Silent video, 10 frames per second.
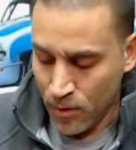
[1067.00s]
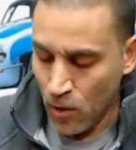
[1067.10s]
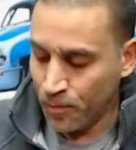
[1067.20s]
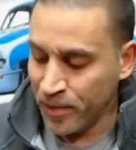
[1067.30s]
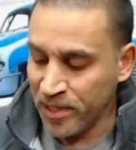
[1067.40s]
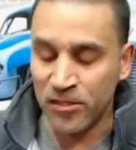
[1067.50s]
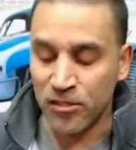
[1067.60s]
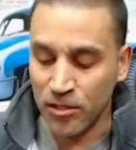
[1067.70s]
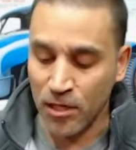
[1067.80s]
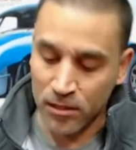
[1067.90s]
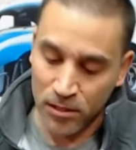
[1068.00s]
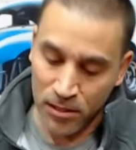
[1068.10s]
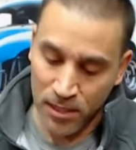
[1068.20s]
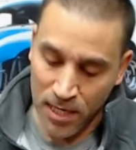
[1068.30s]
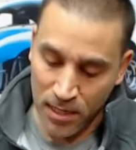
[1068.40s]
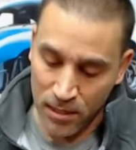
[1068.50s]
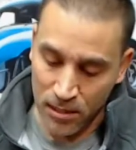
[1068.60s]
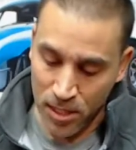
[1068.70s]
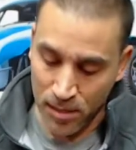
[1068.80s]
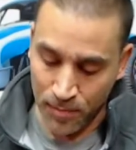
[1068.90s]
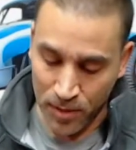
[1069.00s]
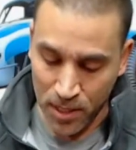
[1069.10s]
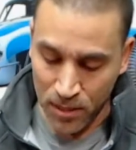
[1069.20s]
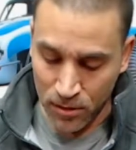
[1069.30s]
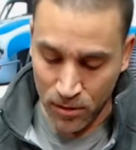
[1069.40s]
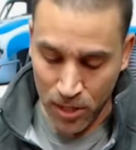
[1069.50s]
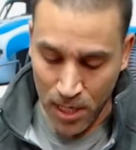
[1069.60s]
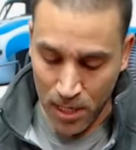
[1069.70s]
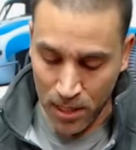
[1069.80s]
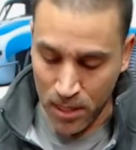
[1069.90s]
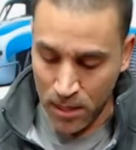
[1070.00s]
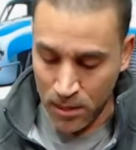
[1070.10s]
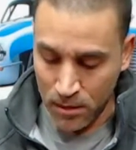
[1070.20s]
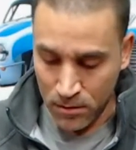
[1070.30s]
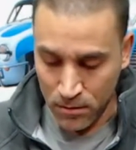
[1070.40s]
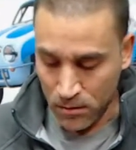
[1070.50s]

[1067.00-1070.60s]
hope the instructions ain't in Japanese or Chinese.